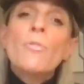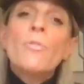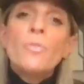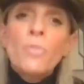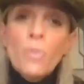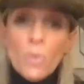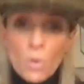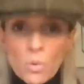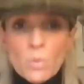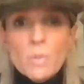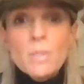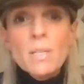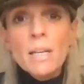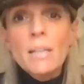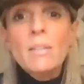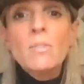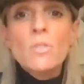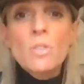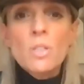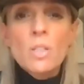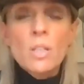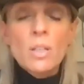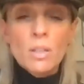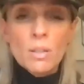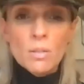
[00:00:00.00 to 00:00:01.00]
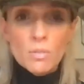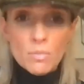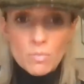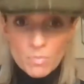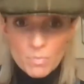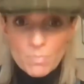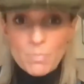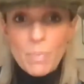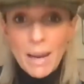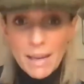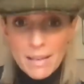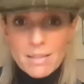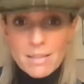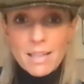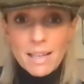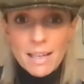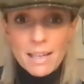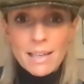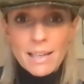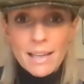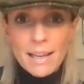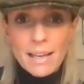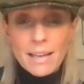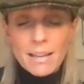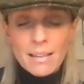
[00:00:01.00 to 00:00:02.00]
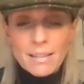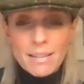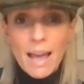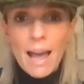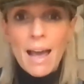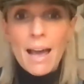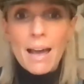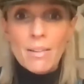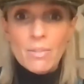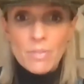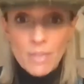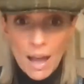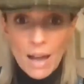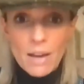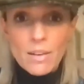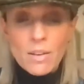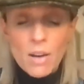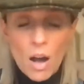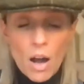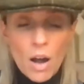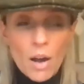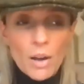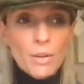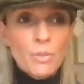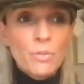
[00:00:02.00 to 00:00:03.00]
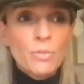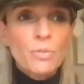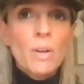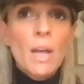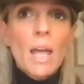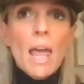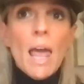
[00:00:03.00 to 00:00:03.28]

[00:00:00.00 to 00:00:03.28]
falls into basically that life.